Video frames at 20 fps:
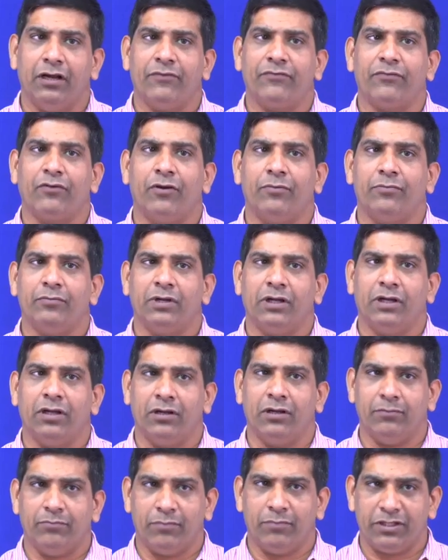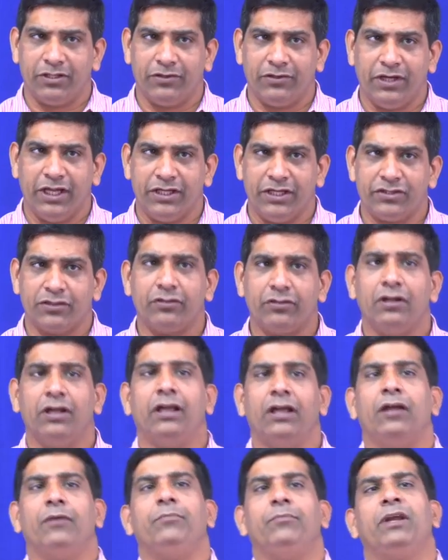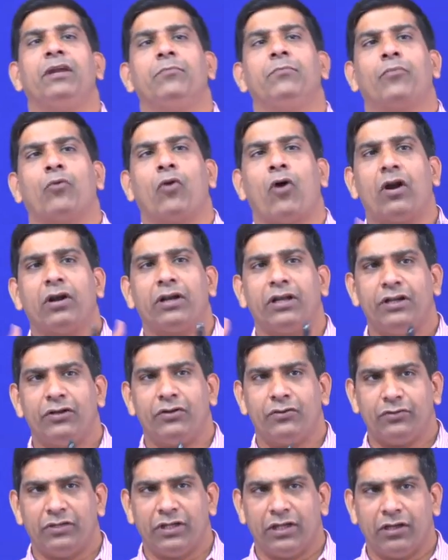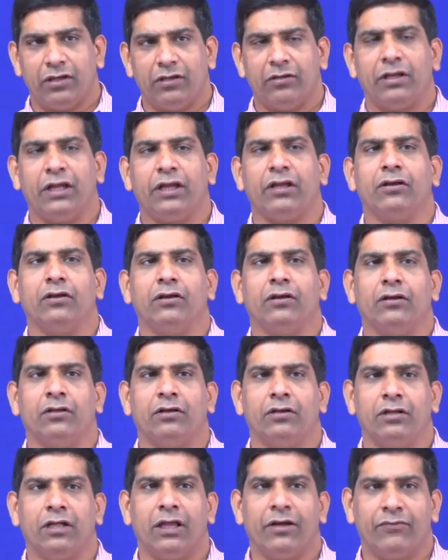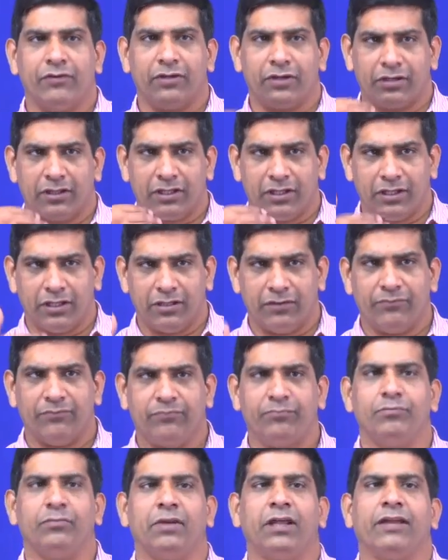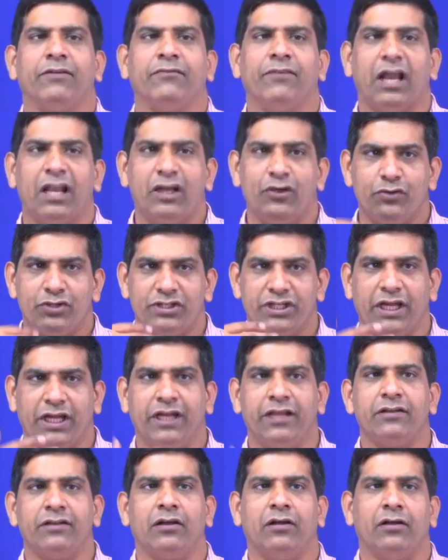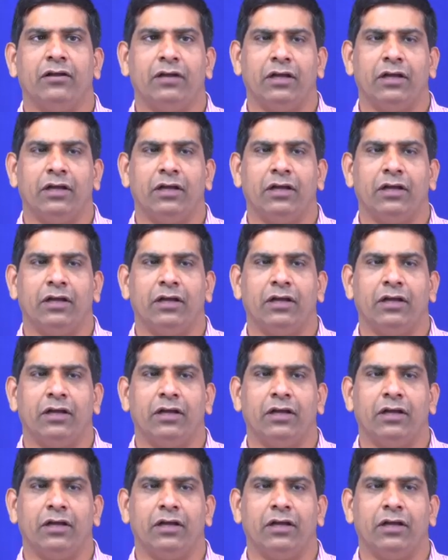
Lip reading: from Mother Nature, being brought into the our like a value chain